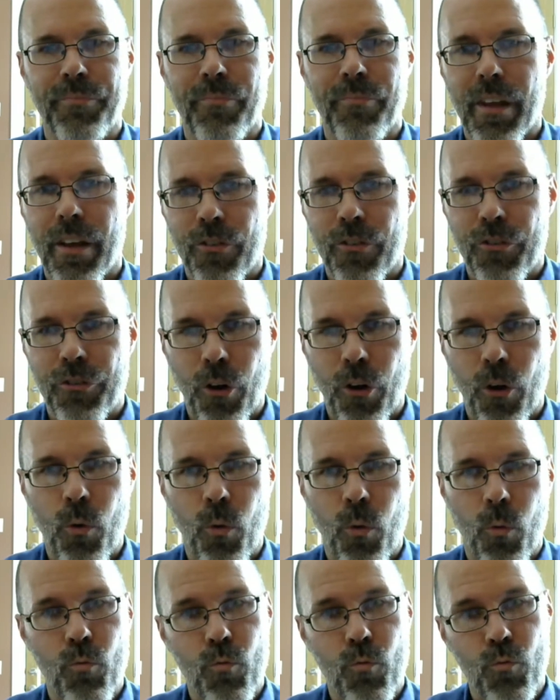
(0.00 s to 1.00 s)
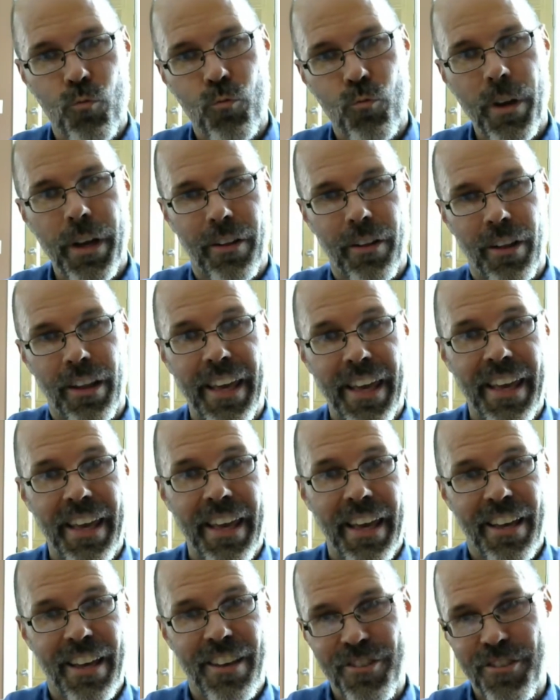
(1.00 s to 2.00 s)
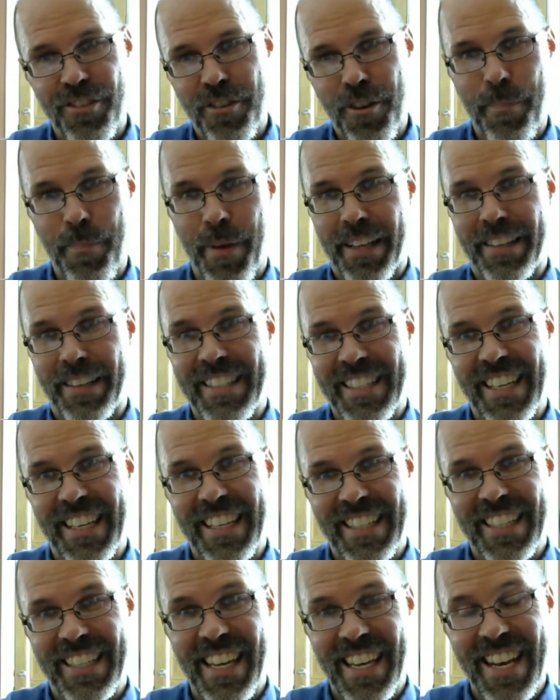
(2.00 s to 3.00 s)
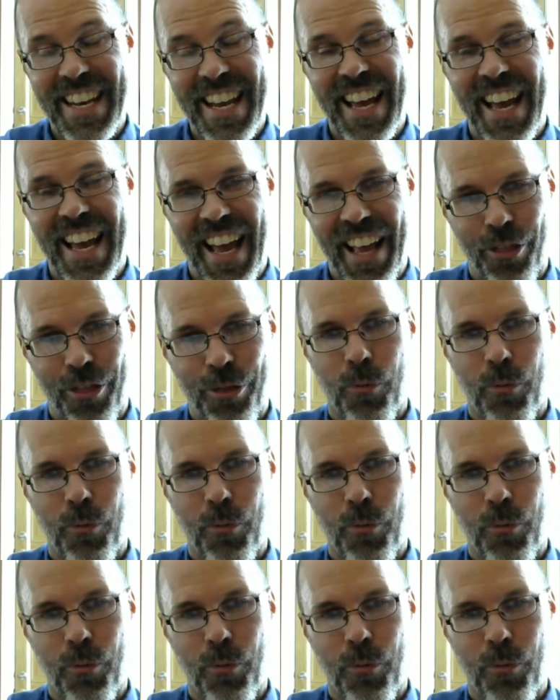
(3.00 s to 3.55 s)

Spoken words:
So really, you could be at 69,